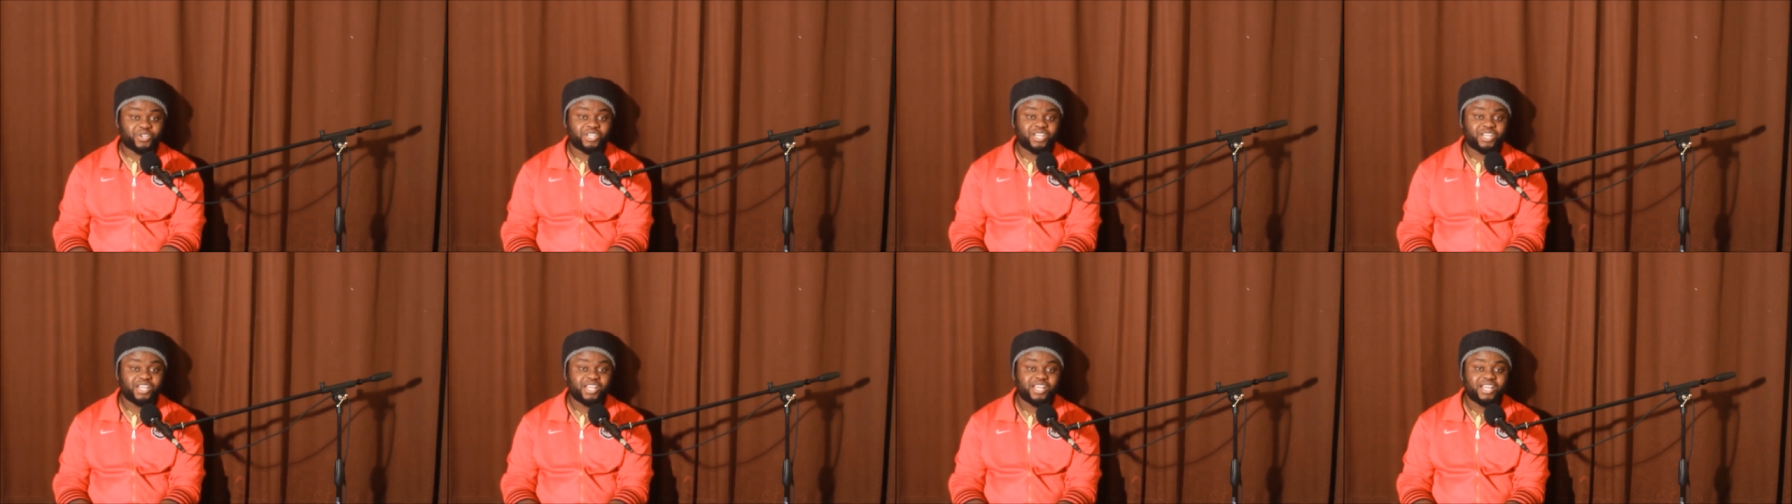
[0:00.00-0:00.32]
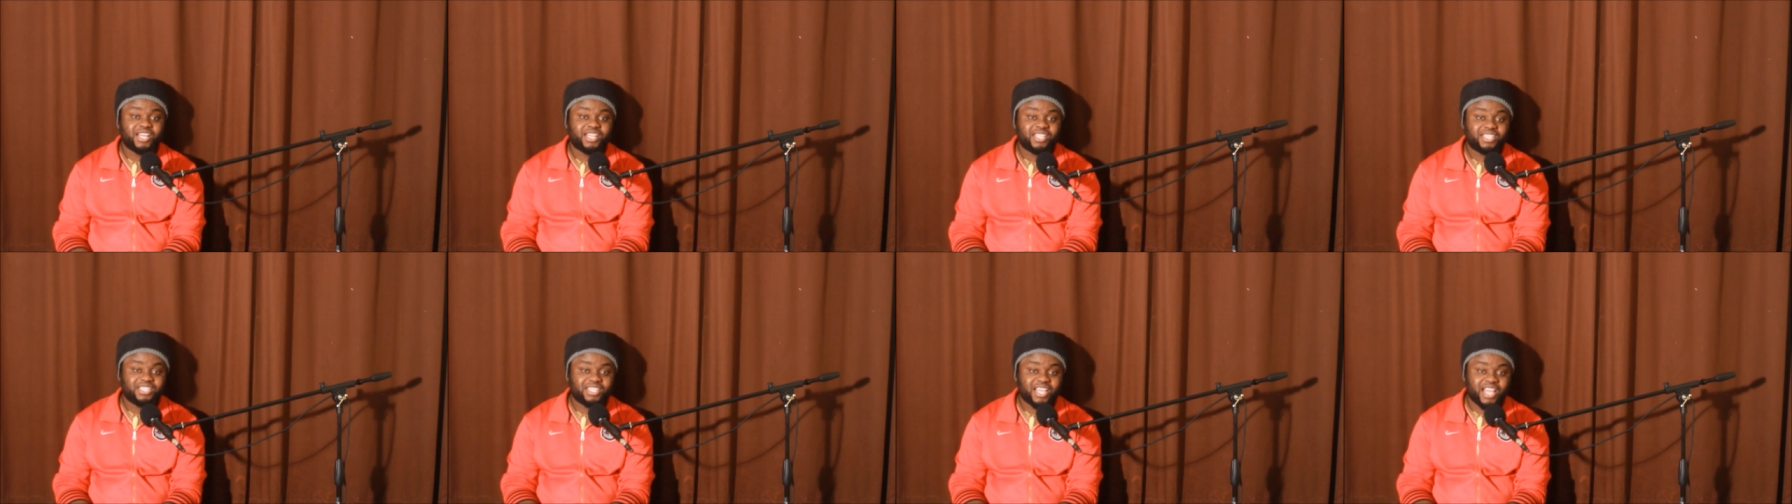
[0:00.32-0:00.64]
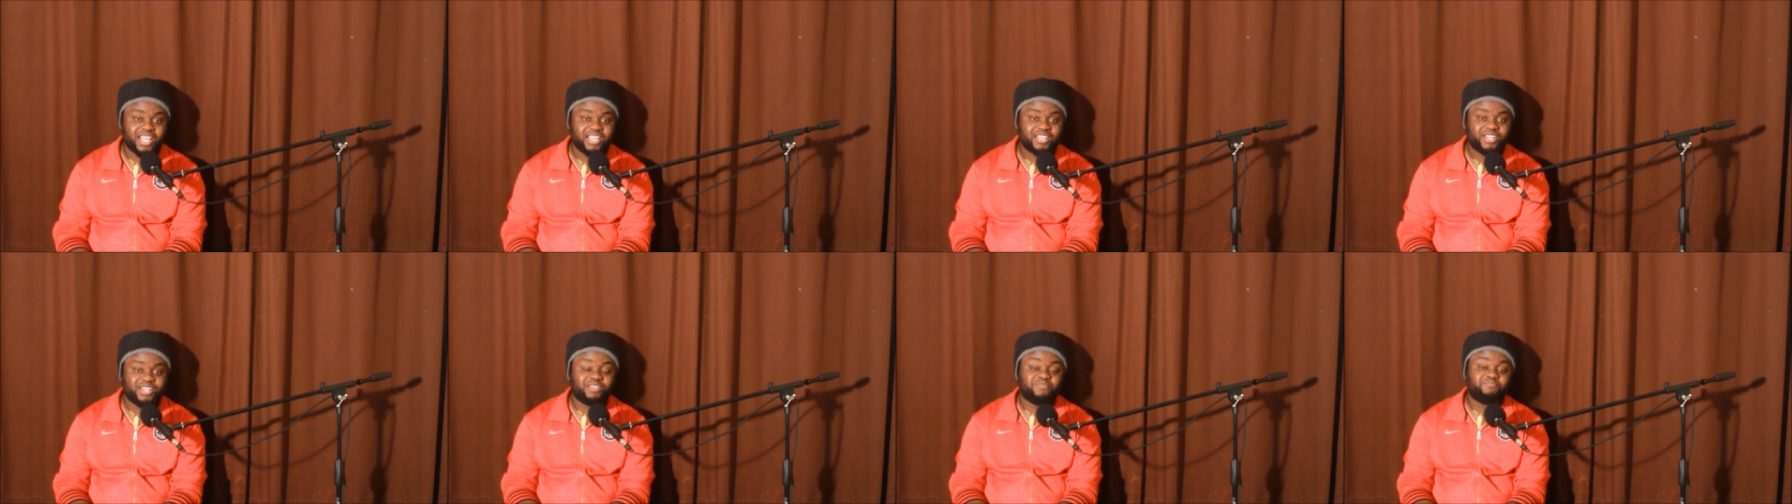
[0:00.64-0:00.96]
That, that's because he's
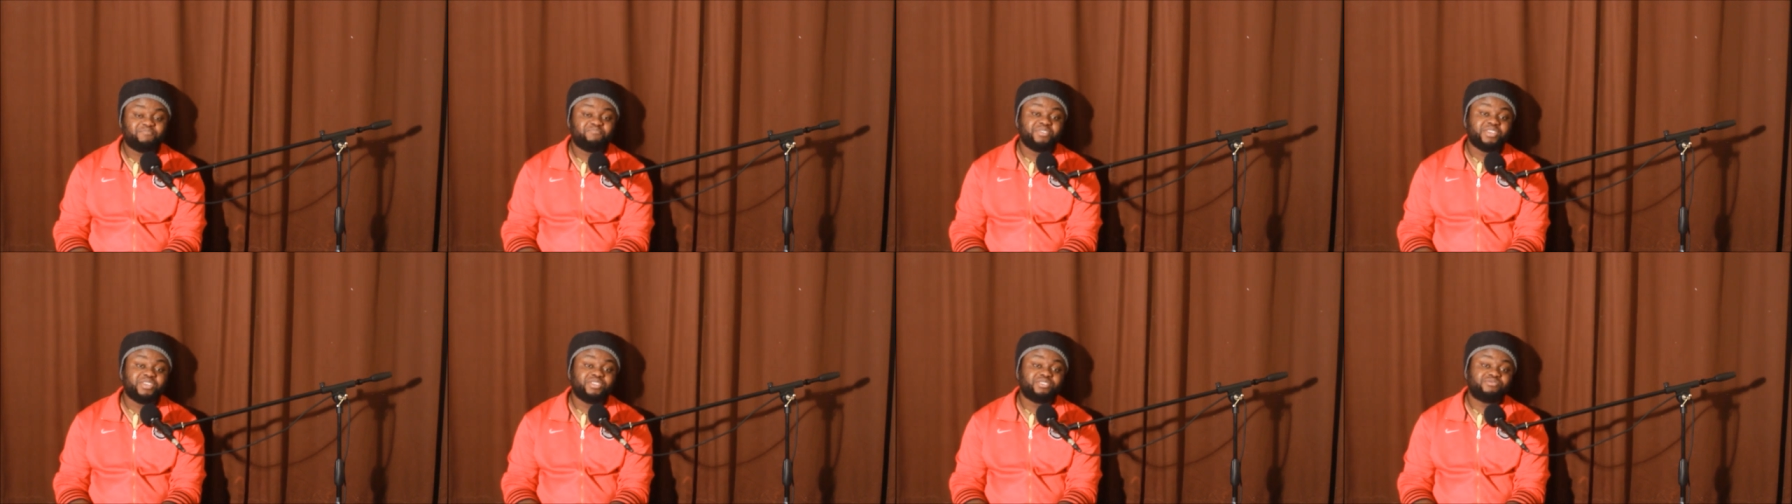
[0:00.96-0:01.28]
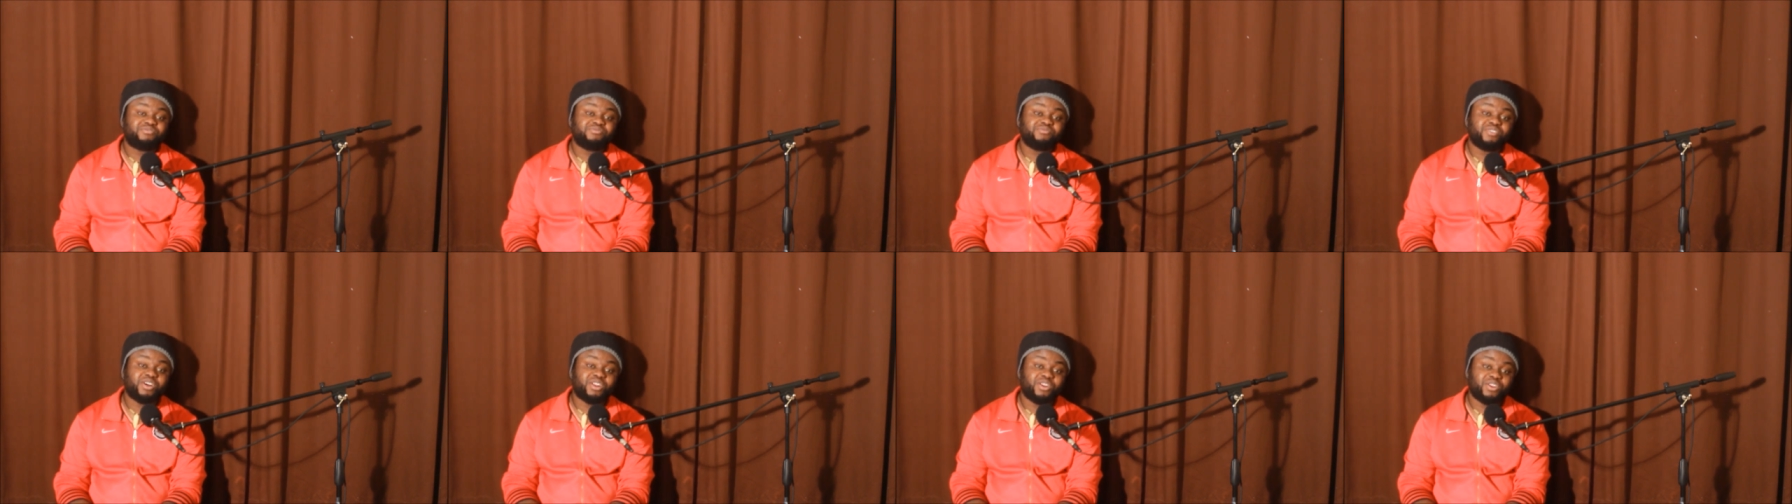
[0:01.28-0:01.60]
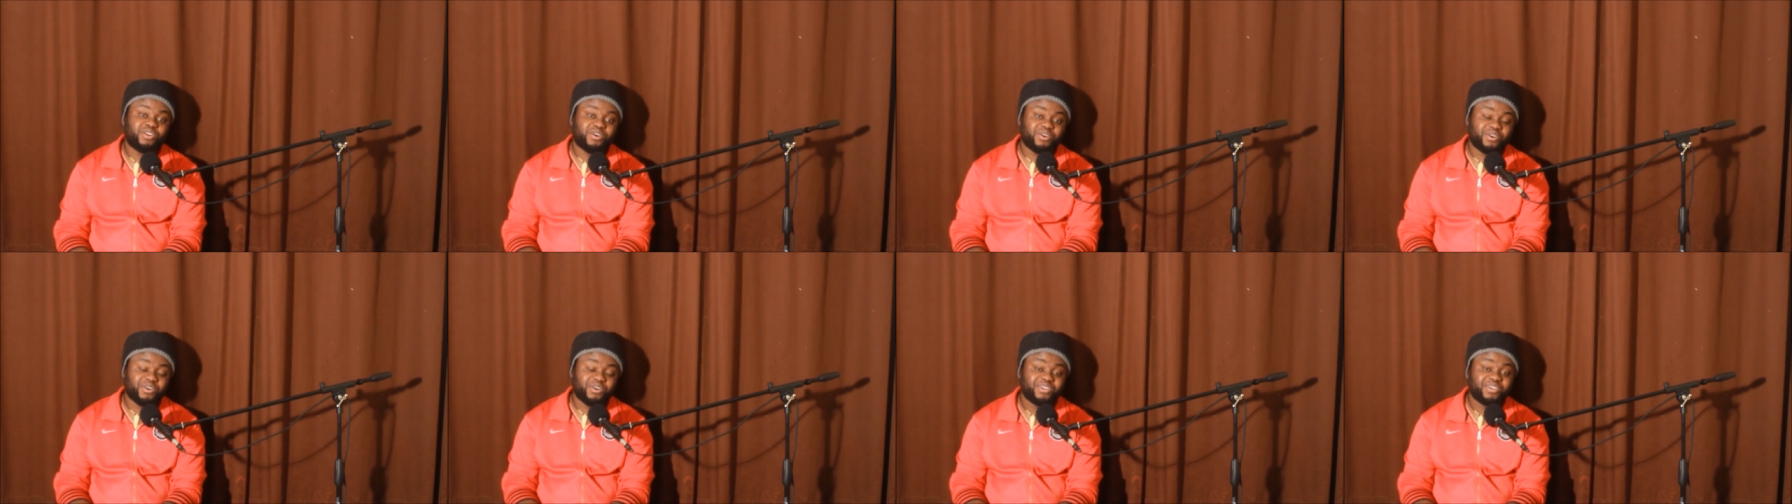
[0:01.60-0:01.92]
that, you know, clearly been through a
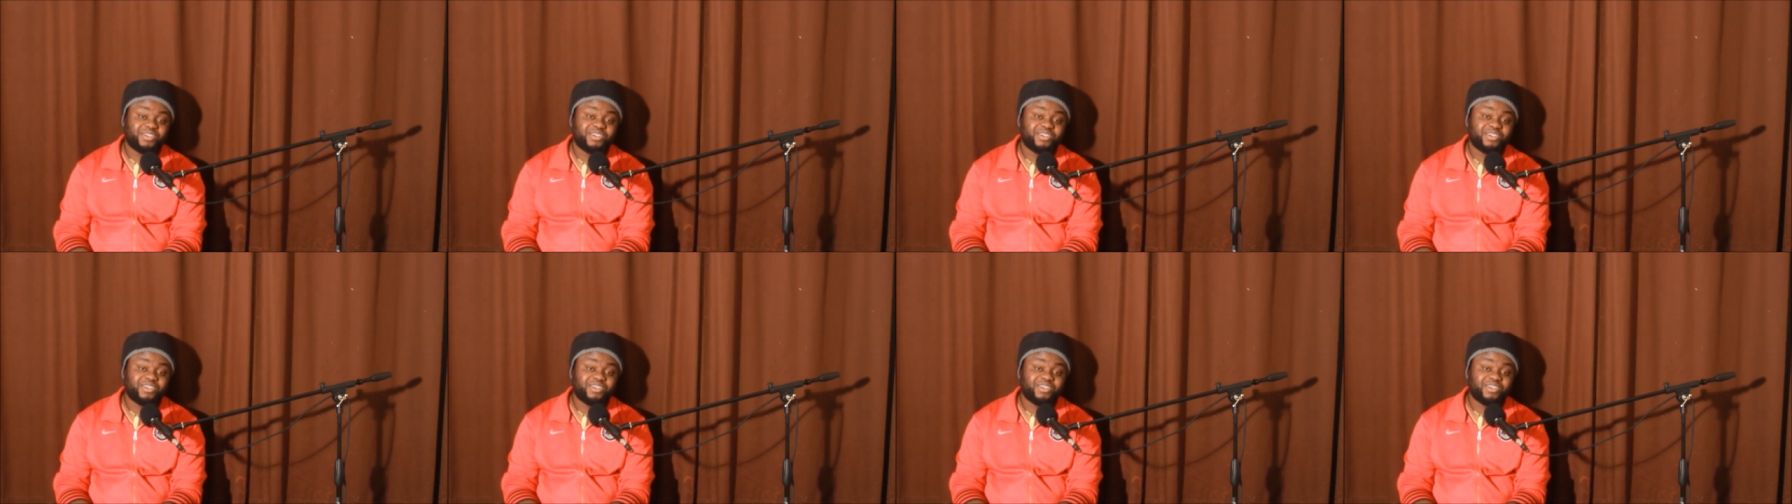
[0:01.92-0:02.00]
lot.